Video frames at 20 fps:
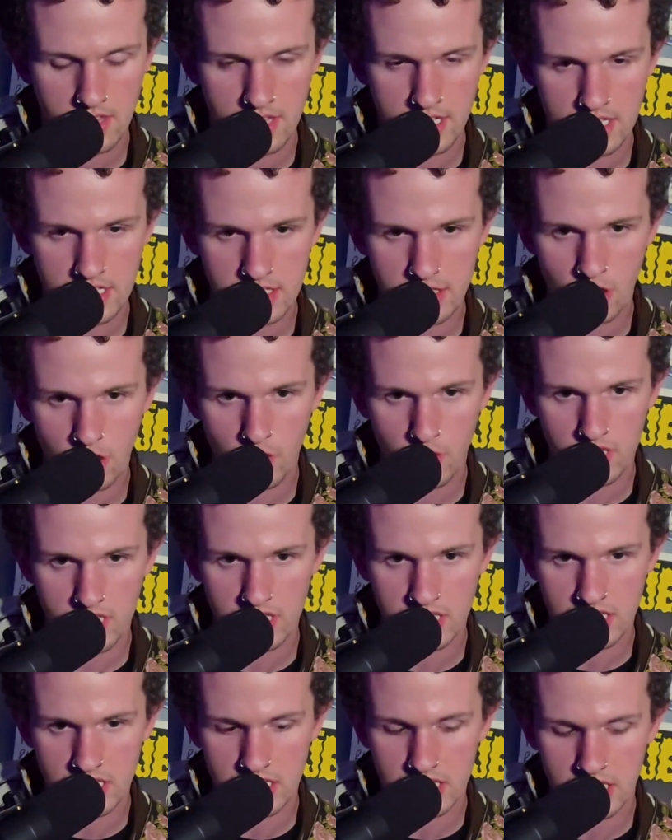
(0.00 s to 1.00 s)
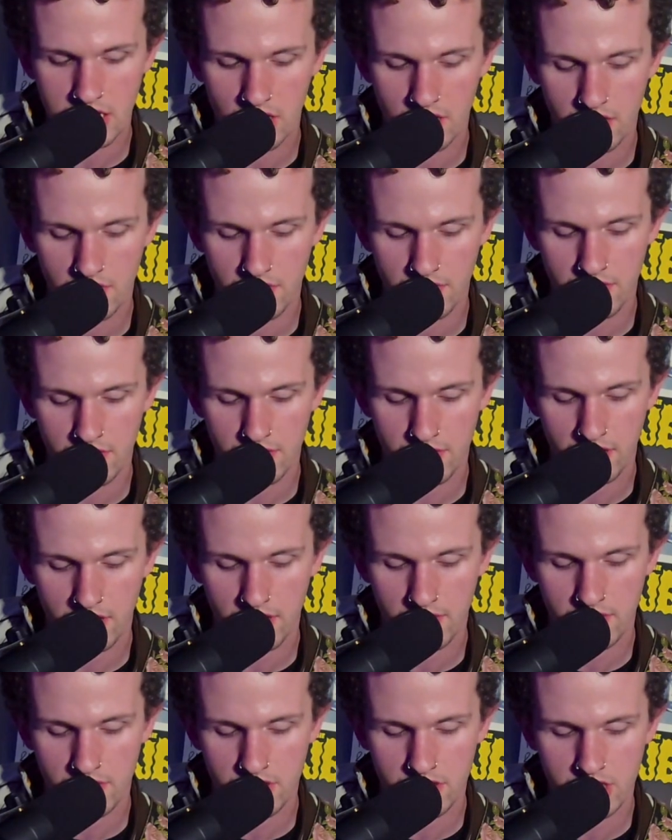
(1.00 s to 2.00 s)
This note is a C on the 5th
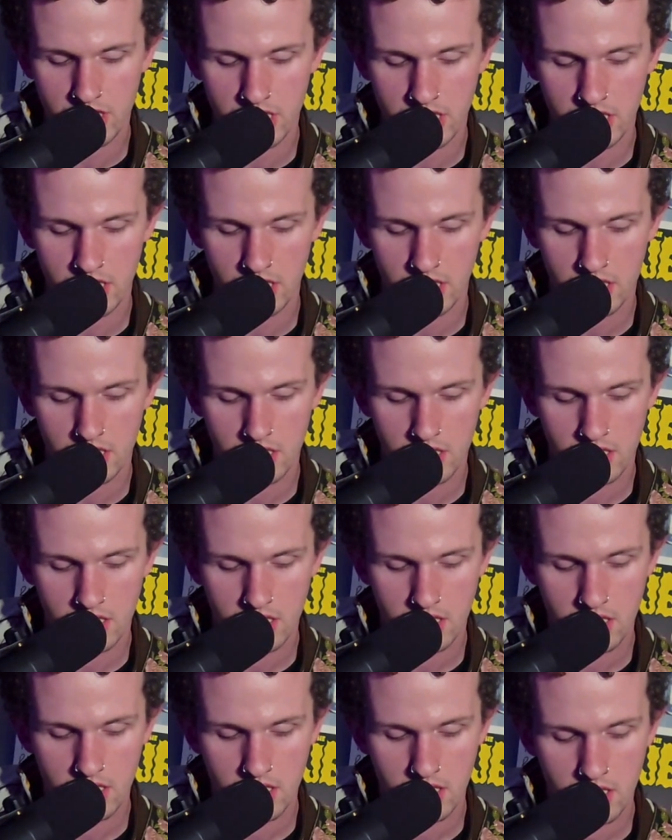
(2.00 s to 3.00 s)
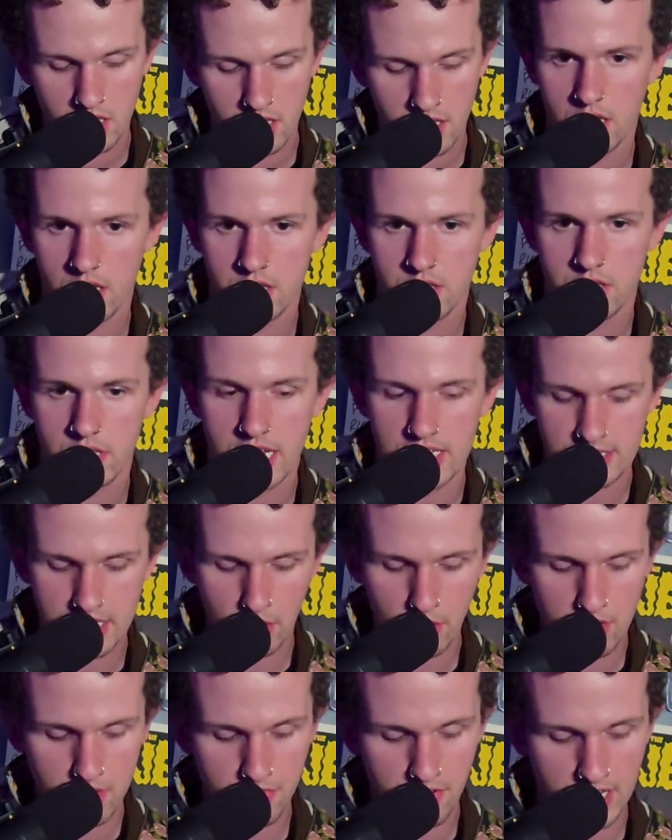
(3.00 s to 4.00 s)
fret of the G. So that's
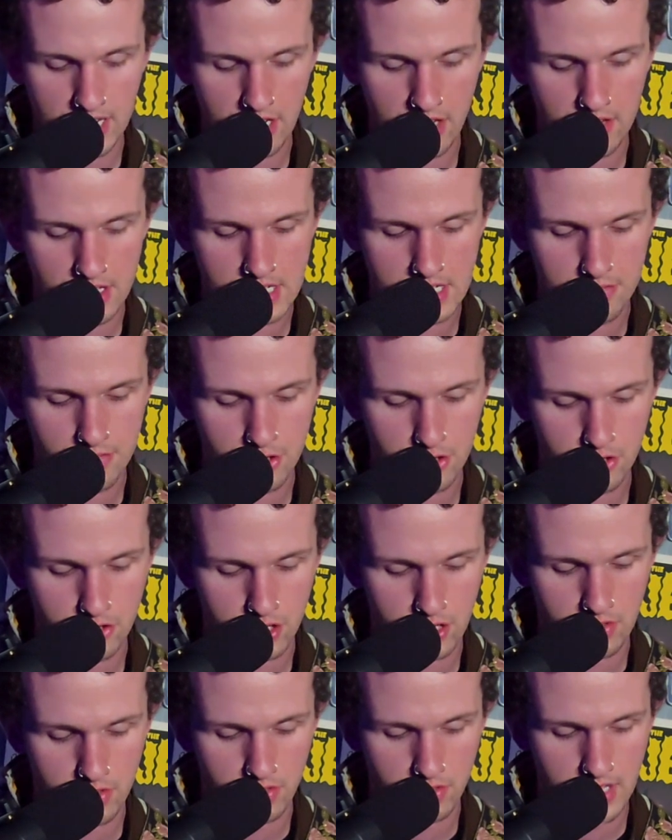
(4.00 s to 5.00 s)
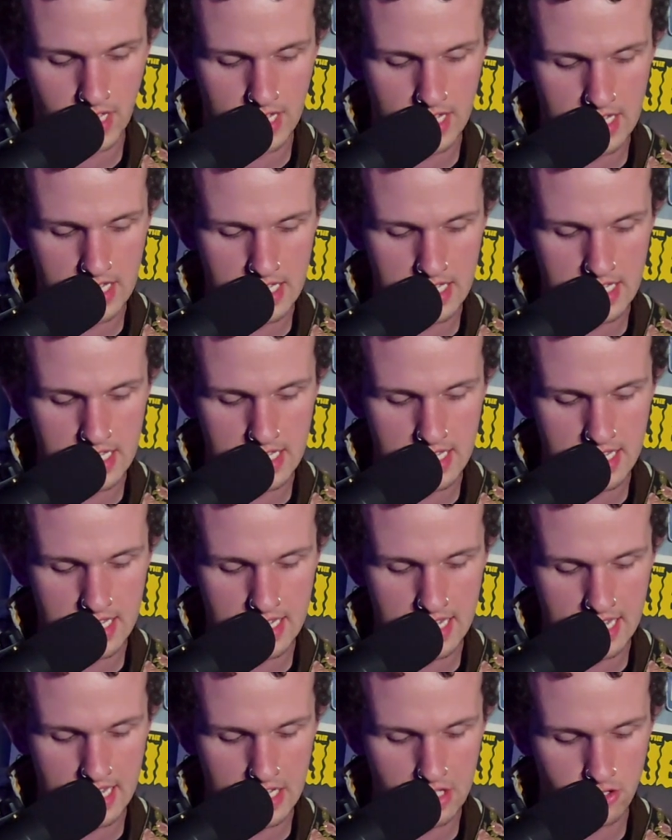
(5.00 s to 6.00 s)
how we find on the different strings for the E
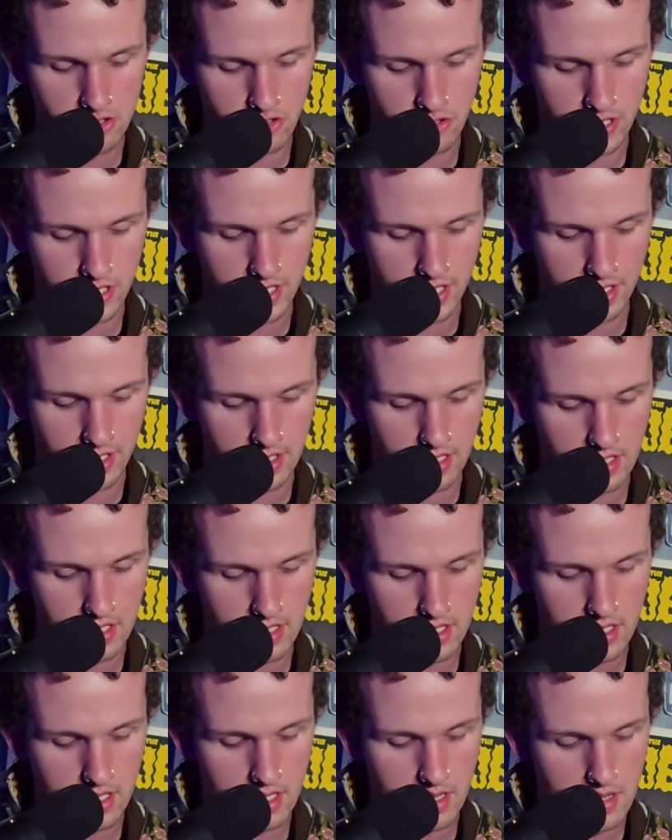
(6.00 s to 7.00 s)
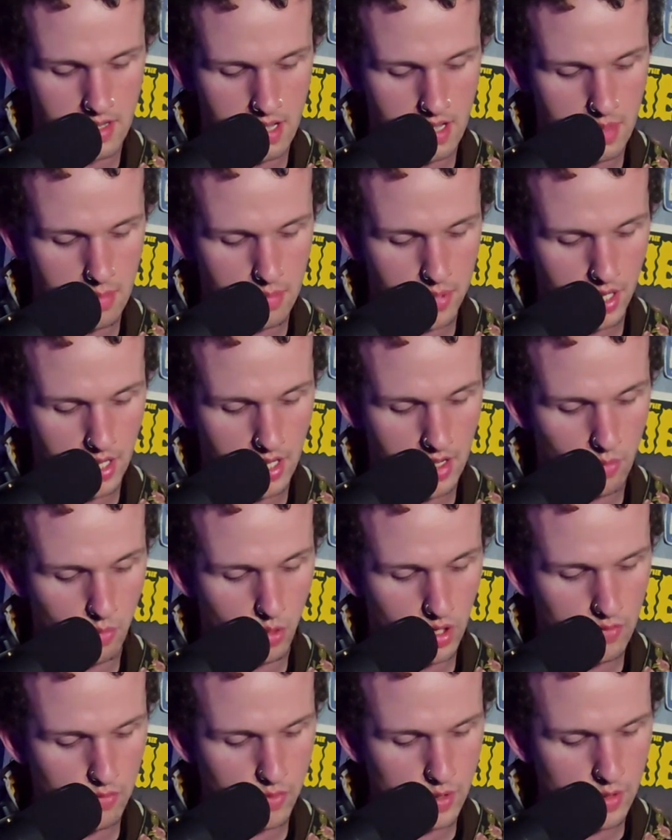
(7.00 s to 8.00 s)
and A string. But
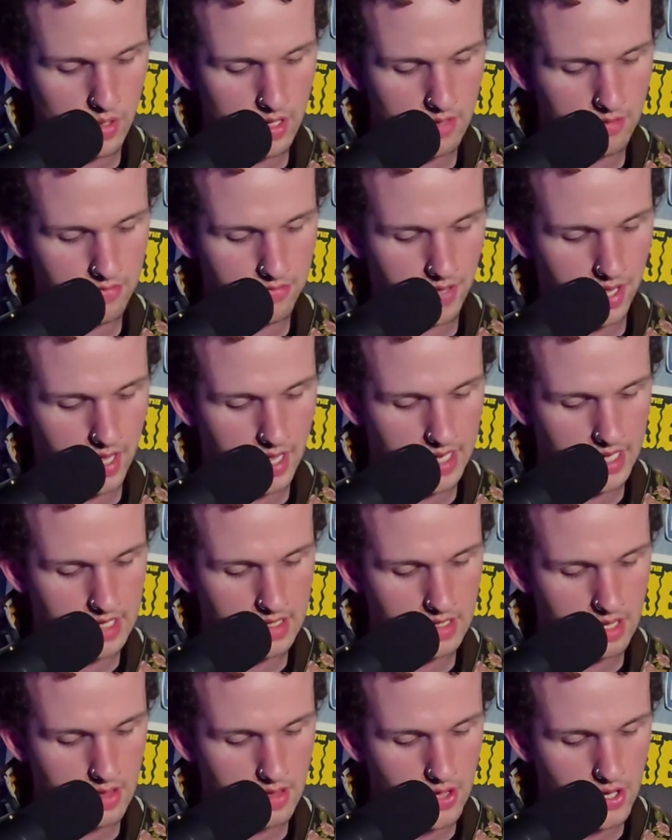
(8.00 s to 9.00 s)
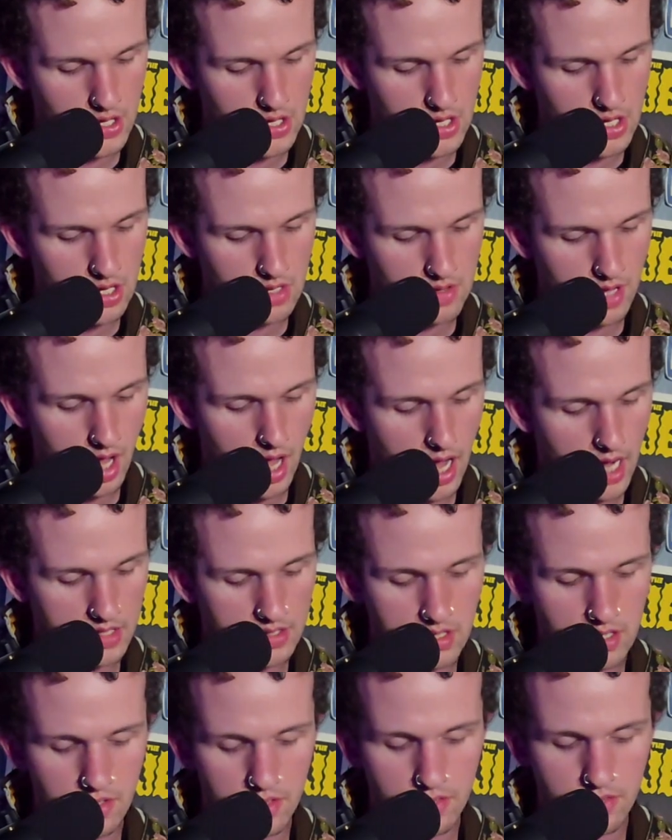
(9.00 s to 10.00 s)
what if we want to find the
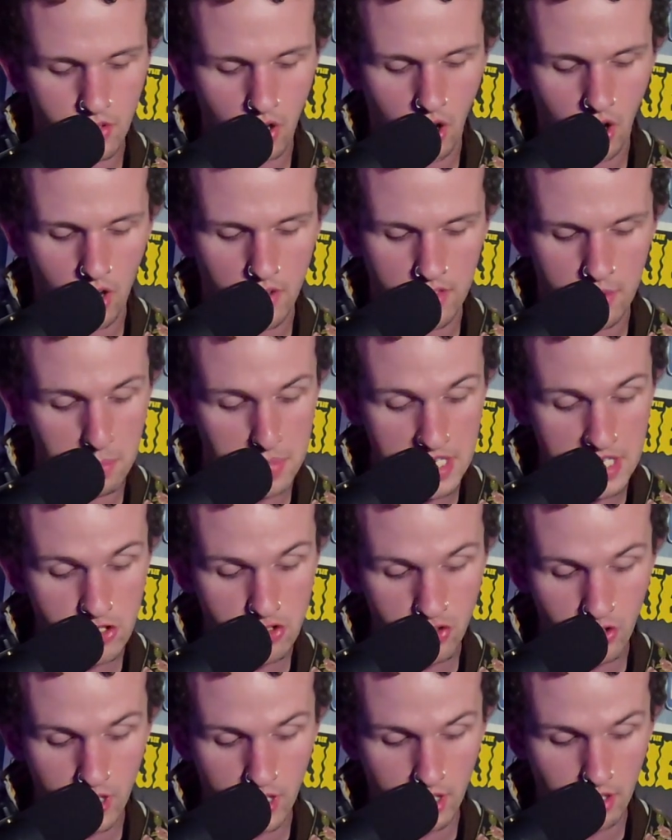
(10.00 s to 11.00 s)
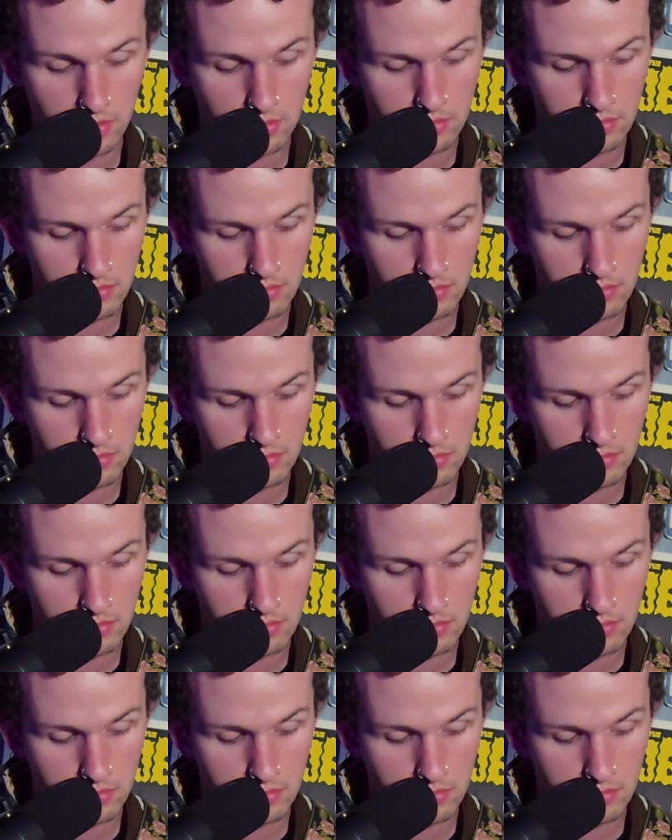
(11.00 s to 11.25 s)
octaves on the B string?